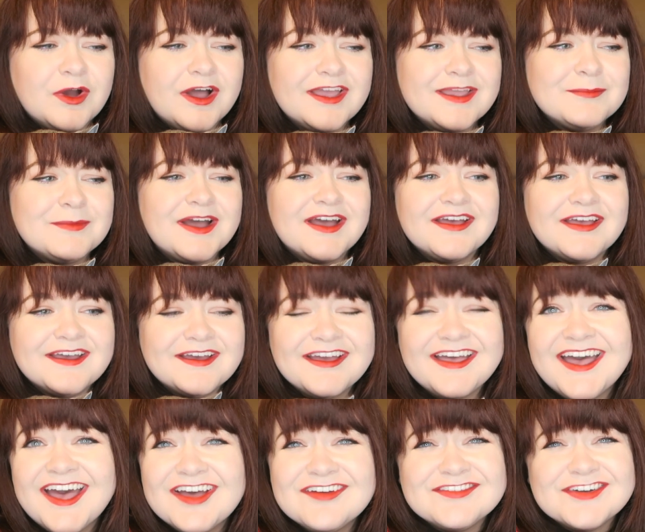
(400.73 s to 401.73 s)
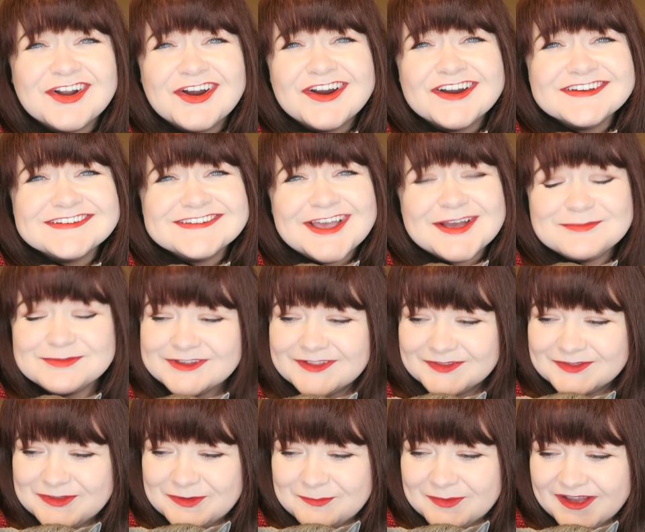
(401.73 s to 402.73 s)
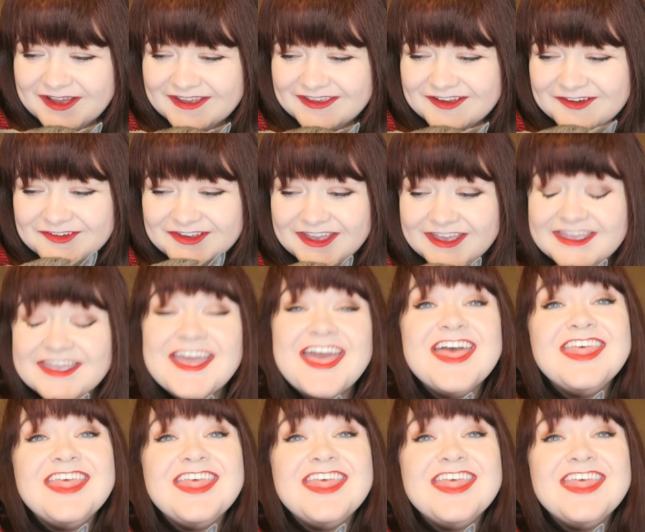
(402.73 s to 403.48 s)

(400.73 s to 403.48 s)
Why am I having a hard time telling you bye? Okay,